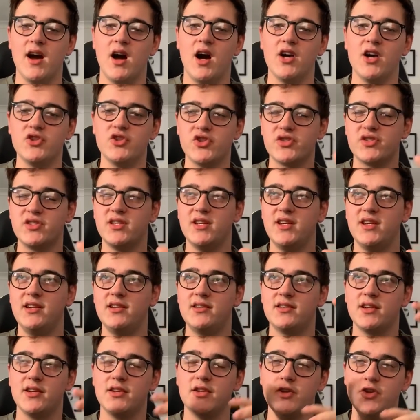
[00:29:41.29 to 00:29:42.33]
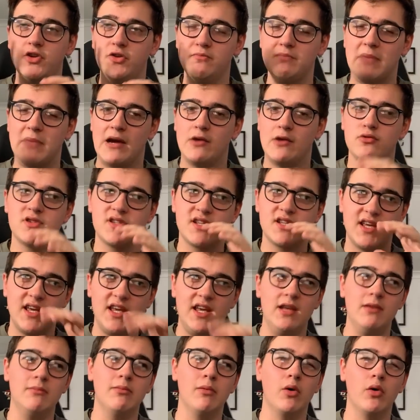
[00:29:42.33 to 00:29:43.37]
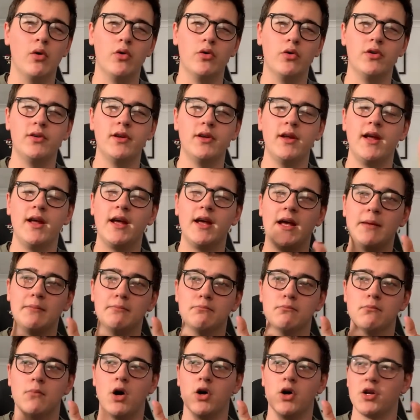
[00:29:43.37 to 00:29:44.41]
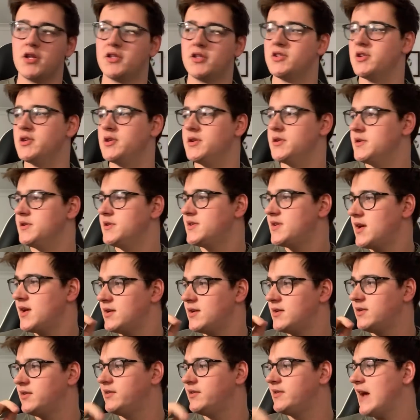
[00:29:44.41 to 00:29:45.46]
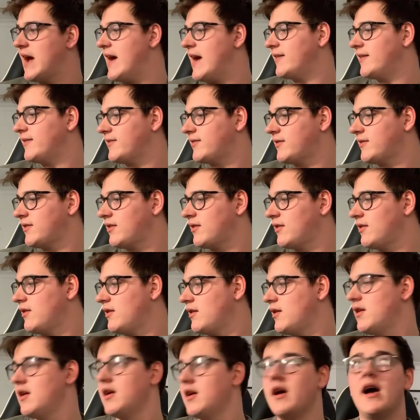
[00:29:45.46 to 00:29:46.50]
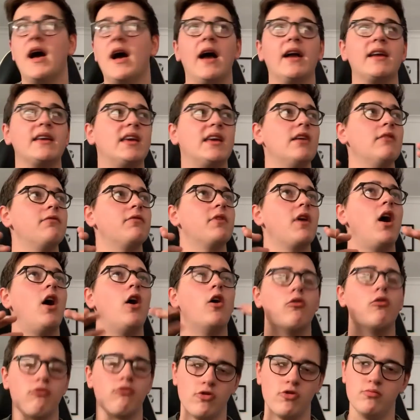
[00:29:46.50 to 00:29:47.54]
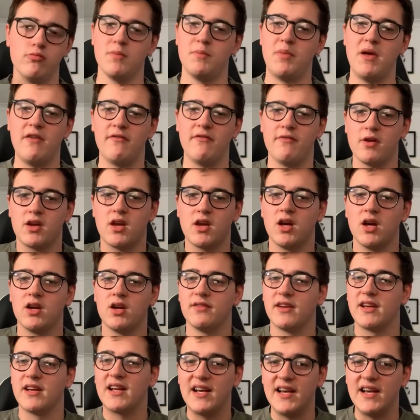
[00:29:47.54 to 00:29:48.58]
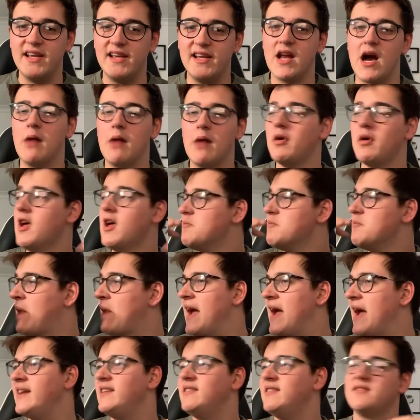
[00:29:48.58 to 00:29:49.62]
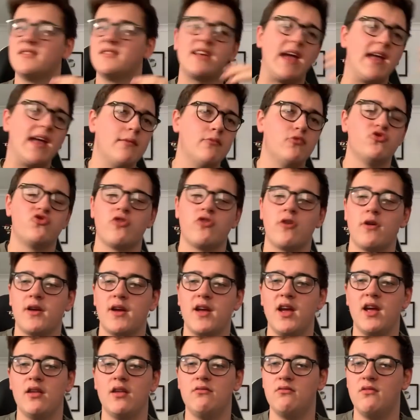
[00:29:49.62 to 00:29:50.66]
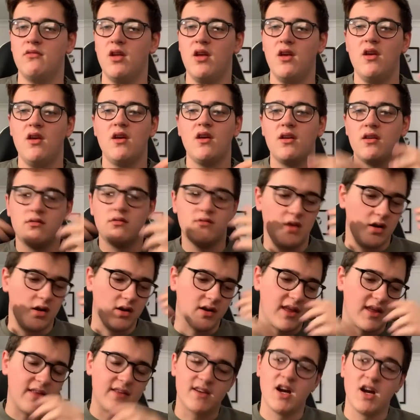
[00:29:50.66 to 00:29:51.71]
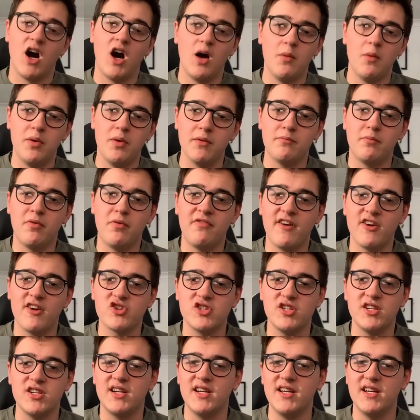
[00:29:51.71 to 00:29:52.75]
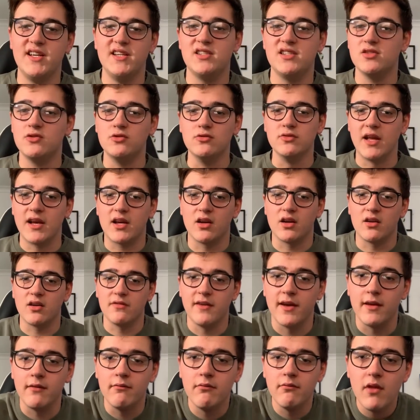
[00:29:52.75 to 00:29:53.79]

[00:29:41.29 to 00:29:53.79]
I just need a new mouse, keyboard, monitors, desk, and give the whole room a bit of a kind of a clean up, paint, cable trunking, kind of get the carpet professionally cleaned, all that kind of thing.